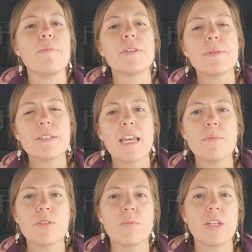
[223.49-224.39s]

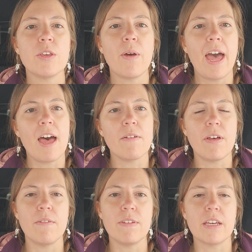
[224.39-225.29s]
Sometimes when you have
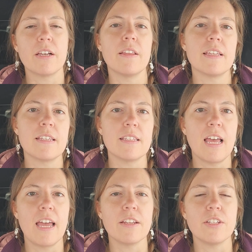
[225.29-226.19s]
a vehicle that's
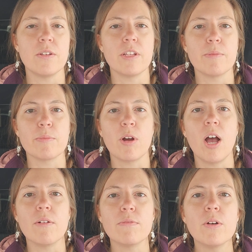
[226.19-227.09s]
designed to do a little bit more
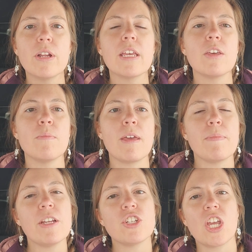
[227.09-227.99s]
off-roading, you might
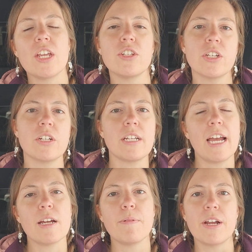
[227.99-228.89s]
be changing your
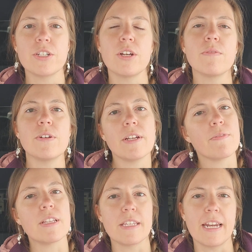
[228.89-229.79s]
tire pressure for
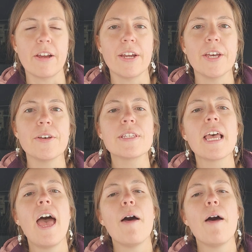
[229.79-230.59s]
different scenarios.